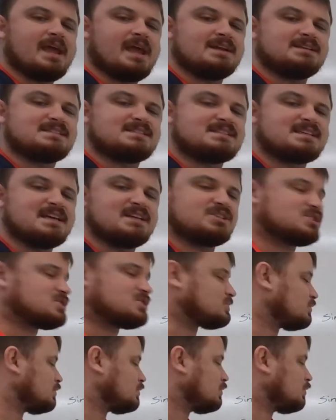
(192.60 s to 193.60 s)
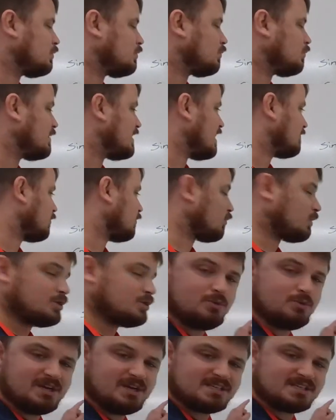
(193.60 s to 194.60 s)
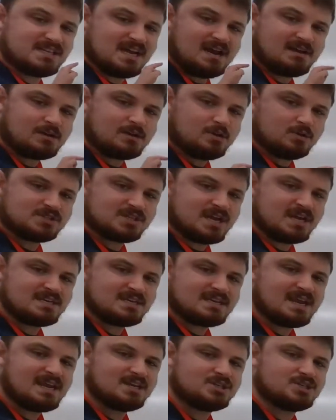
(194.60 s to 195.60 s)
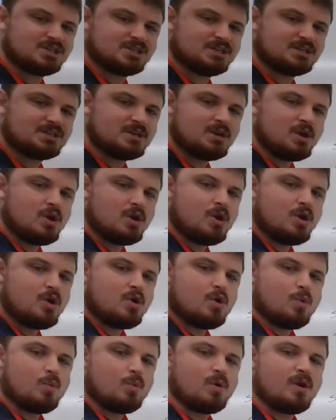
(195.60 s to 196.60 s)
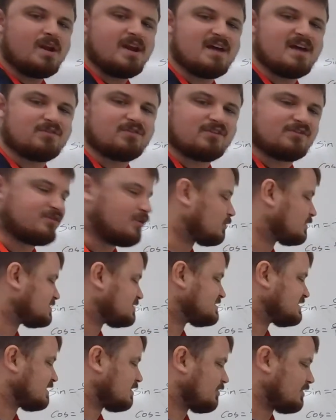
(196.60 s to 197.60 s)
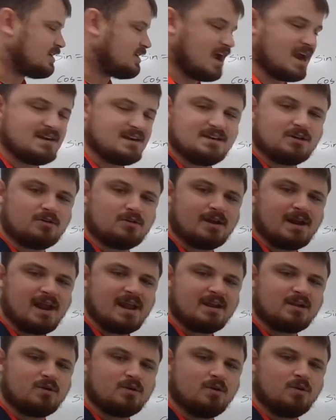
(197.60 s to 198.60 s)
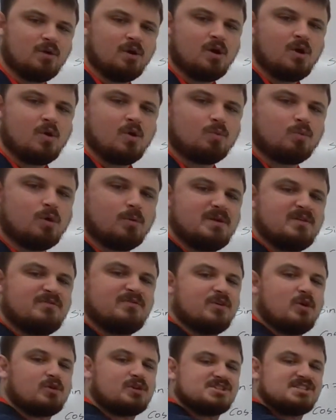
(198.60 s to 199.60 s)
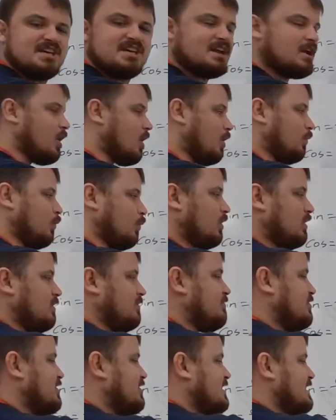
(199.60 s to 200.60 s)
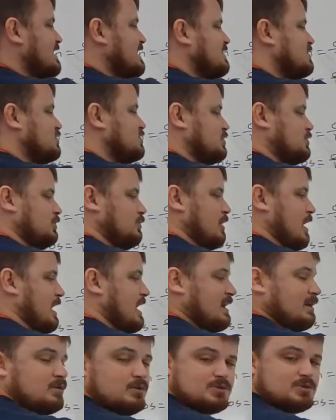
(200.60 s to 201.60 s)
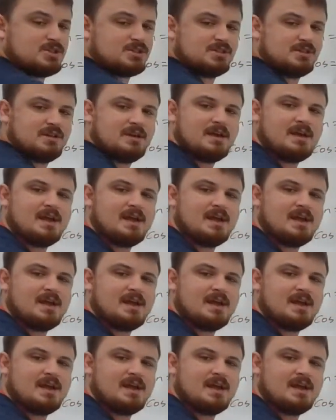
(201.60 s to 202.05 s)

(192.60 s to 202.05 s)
And since whenever we're doing sine, cosine, tangent, we're never focusing on the 90-degree angle. We'll be focusing on one of these two angles.